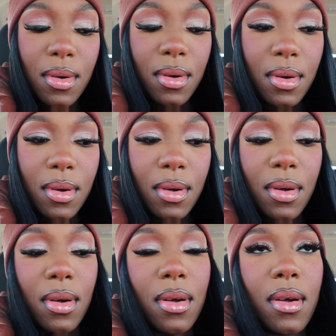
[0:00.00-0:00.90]
I want to say
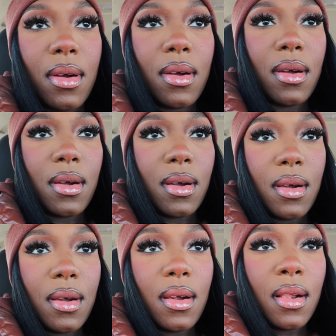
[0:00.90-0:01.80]
May. I don't think
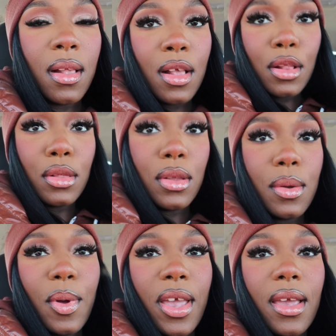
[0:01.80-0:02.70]
March. Lil
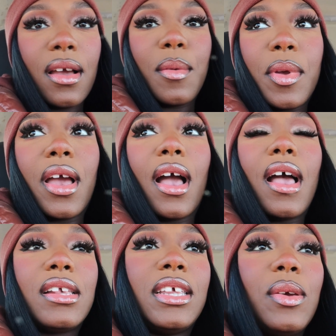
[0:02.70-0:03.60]
Wayne coming?
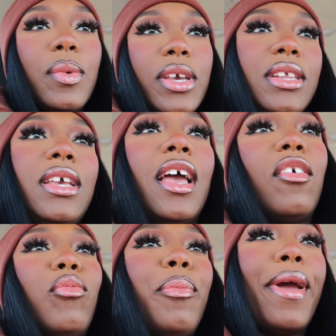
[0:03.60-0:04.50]
I see Weezy a
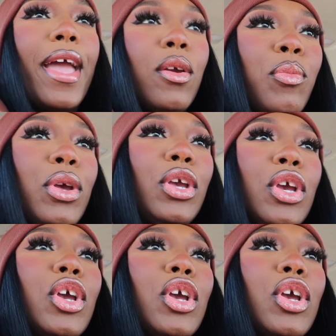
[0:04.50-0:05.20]
baby.